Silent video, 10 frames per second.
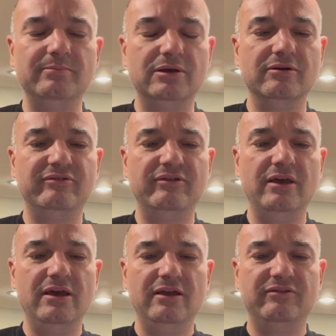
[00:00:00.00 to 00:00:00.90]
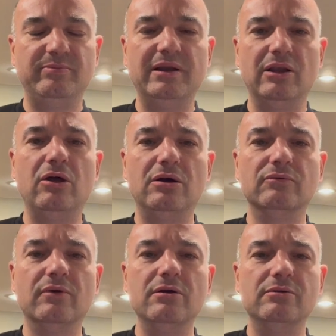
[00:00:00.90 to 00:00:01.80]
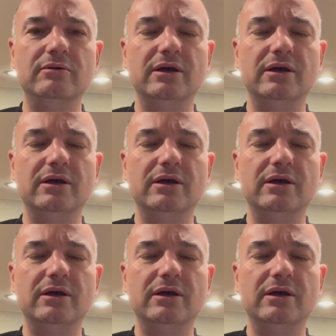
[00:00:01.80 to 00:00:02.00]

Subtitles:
because it's been a long road.